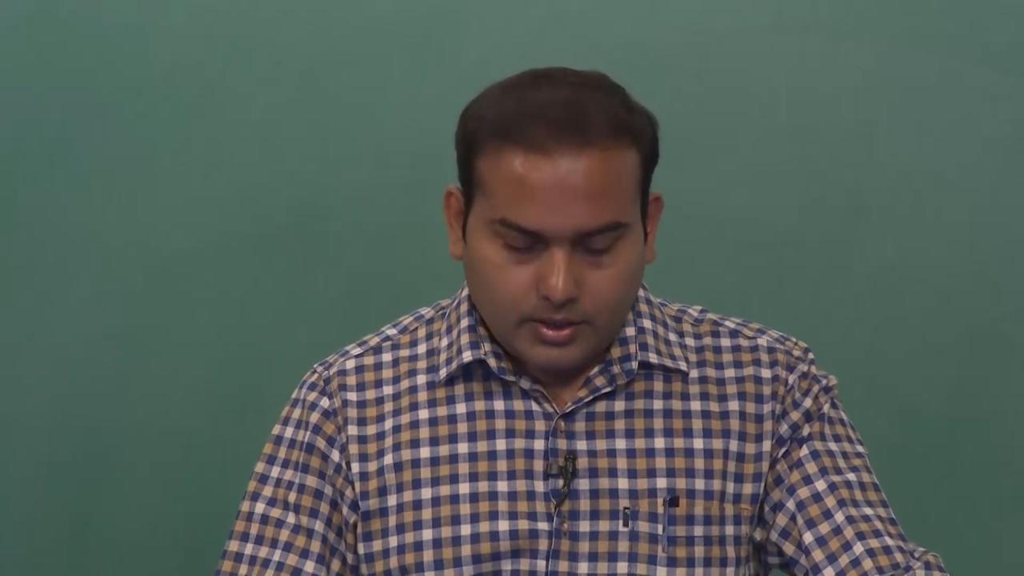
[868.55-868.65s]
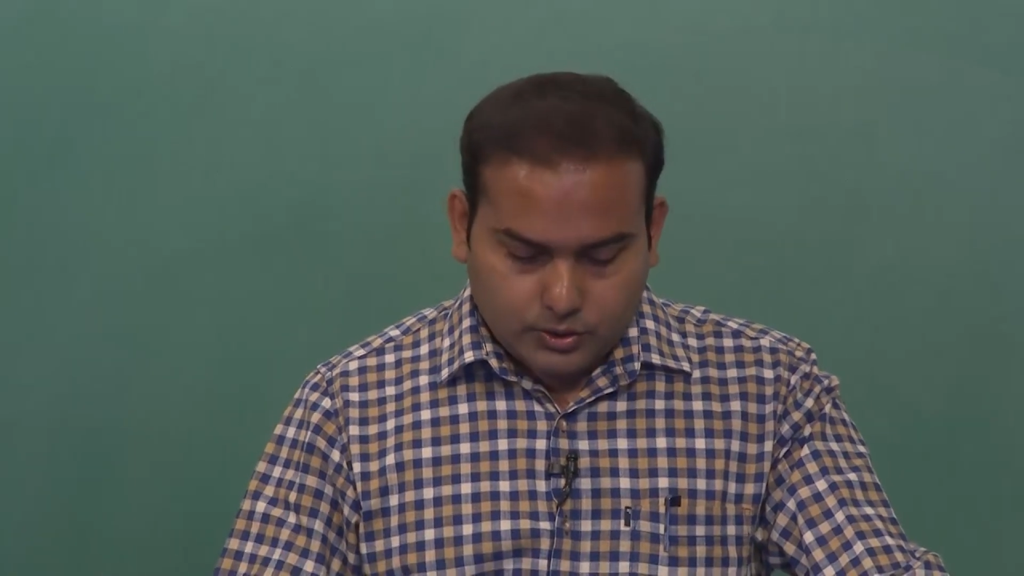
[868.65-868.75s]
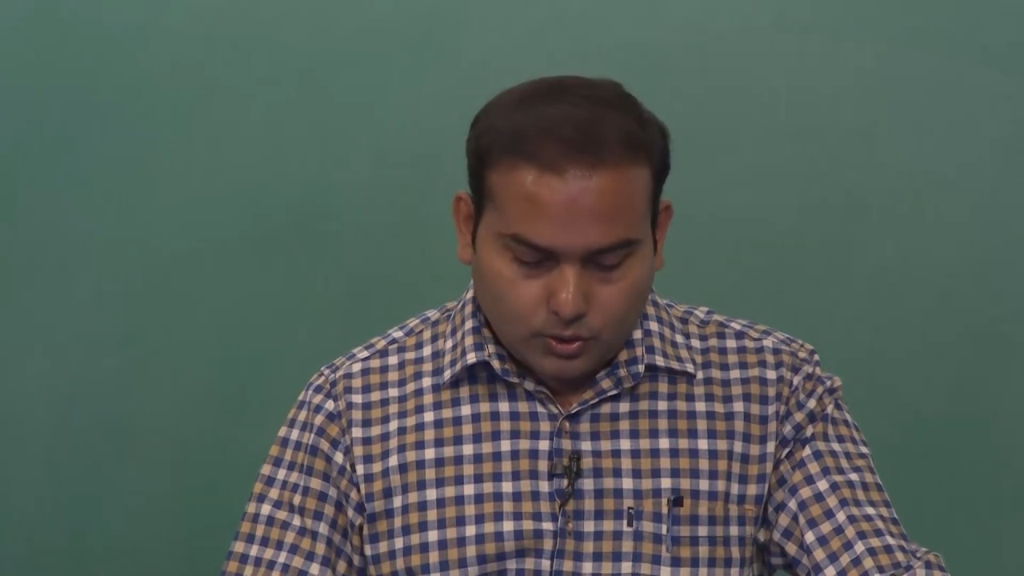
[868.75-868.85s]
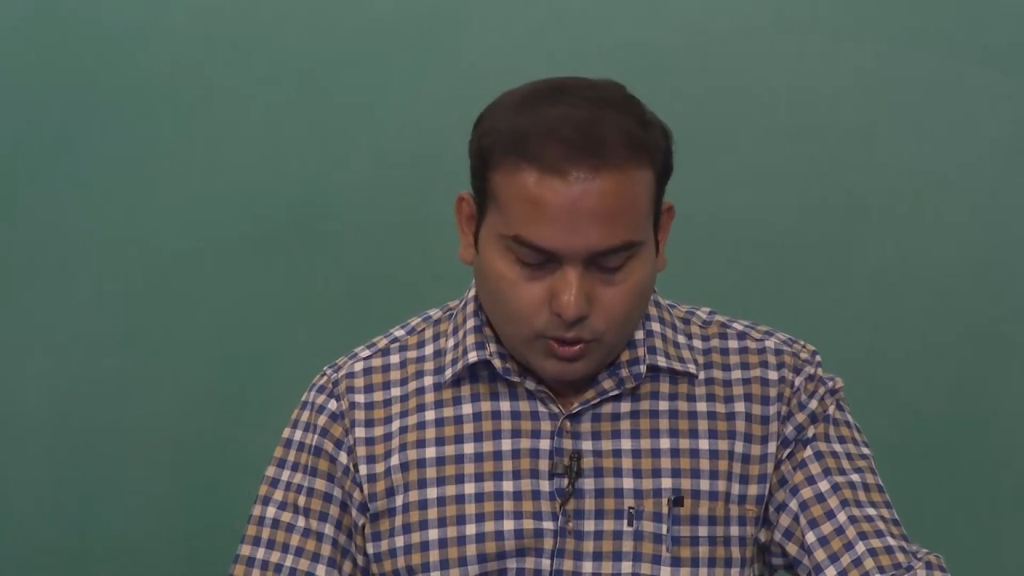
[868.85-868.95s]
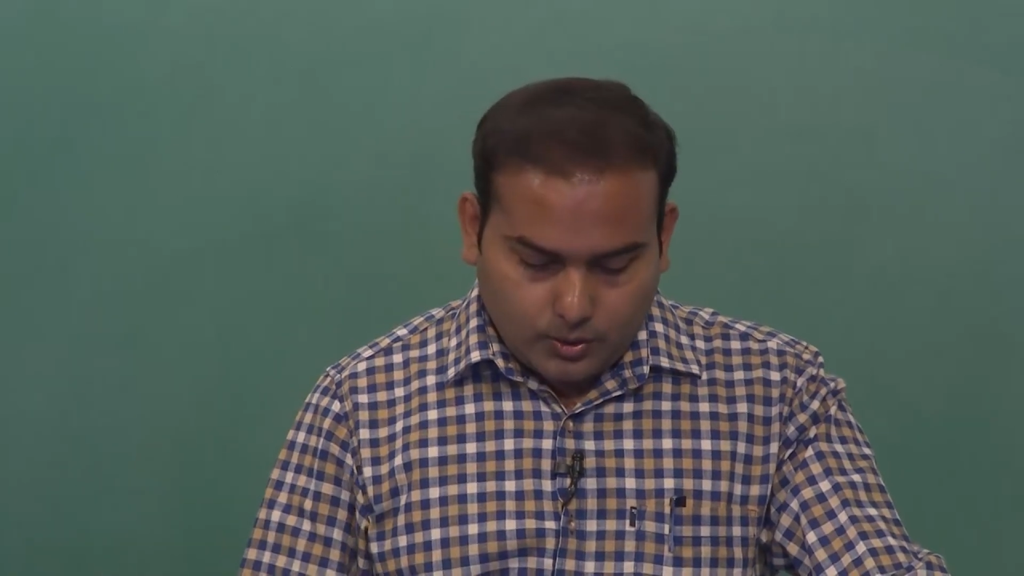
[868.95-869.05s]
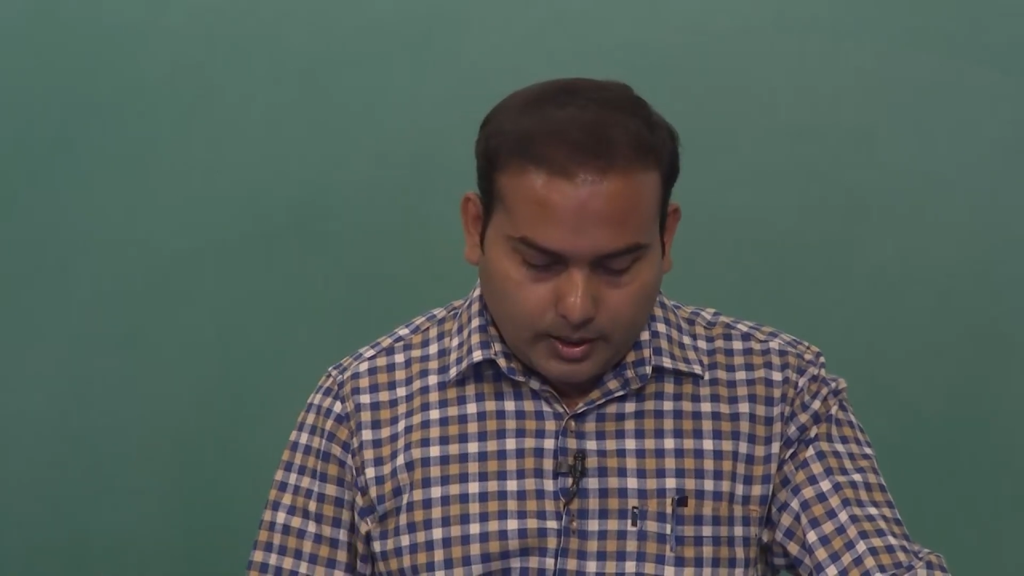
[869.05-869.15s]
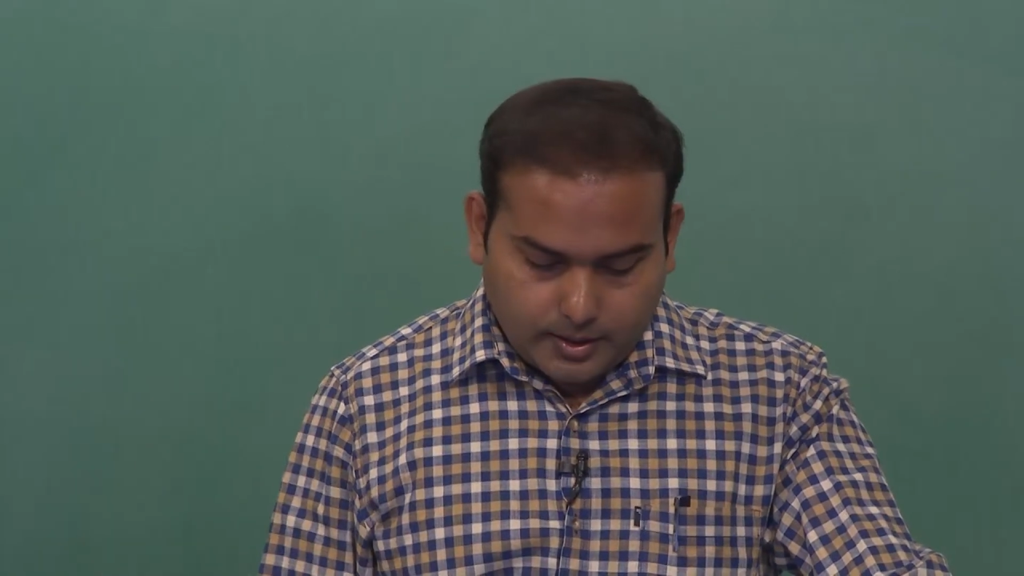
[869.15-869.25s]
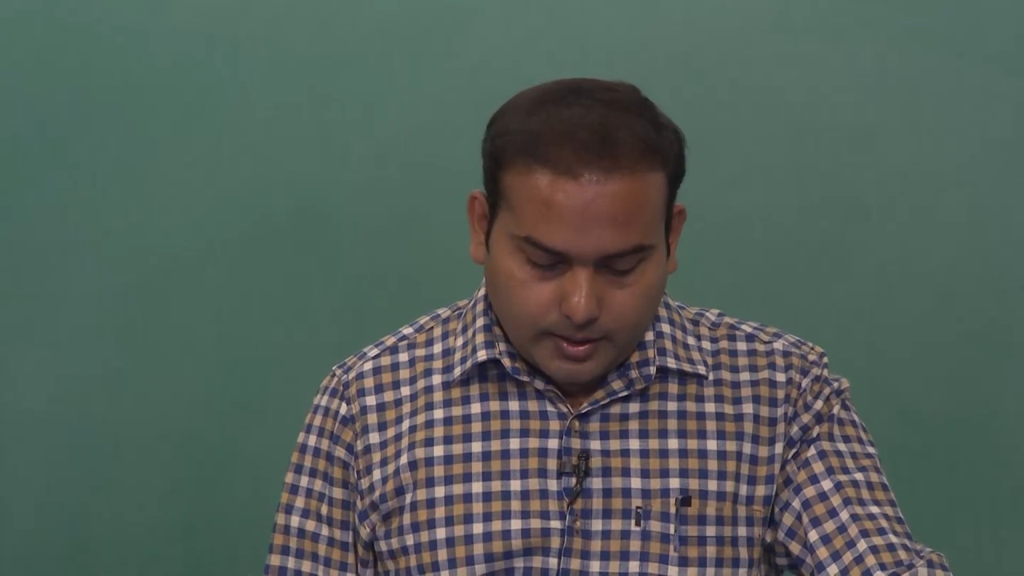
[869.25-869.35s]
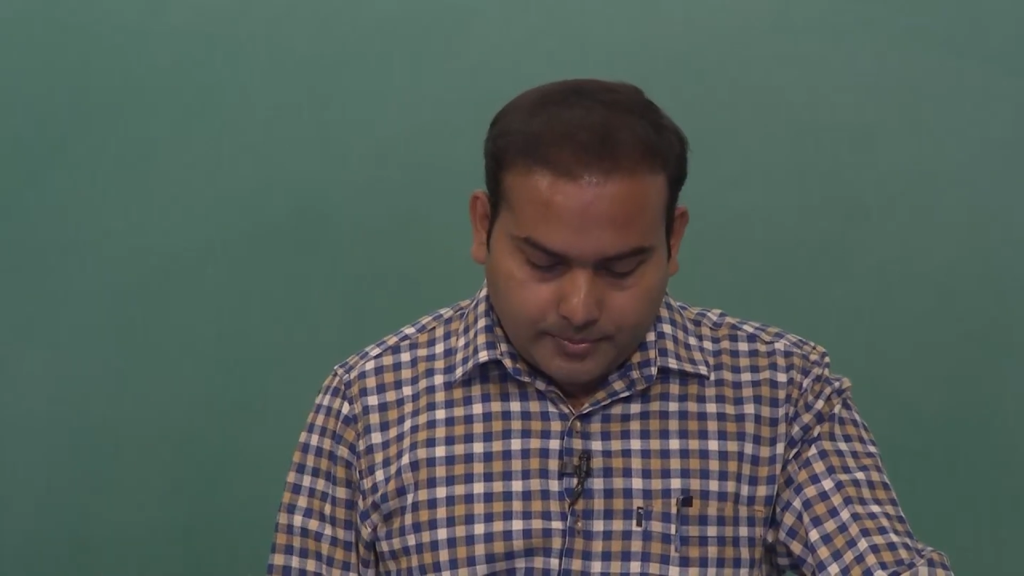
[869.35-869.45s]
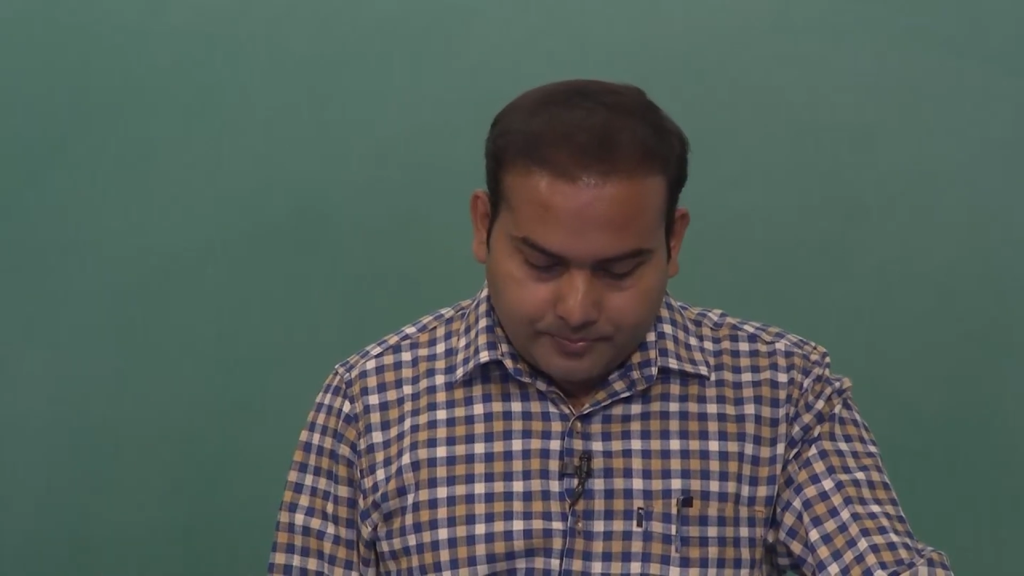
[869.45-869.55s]

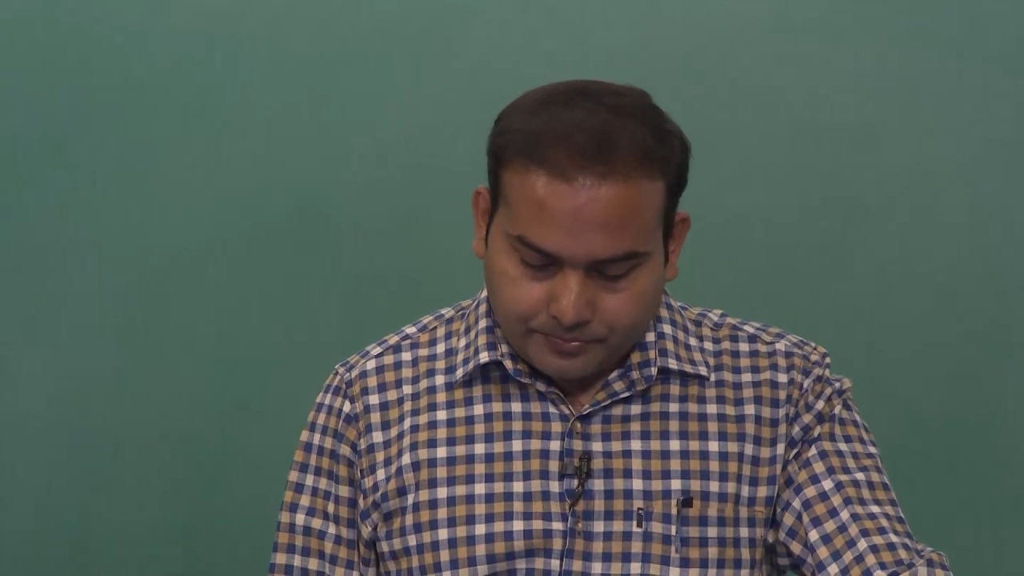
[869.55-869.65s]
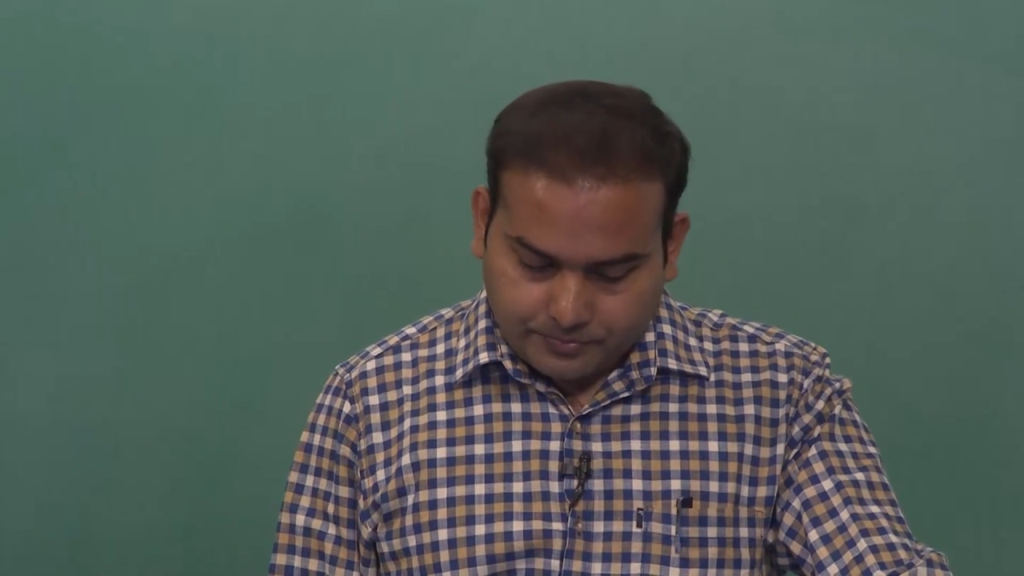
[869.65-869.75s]
So,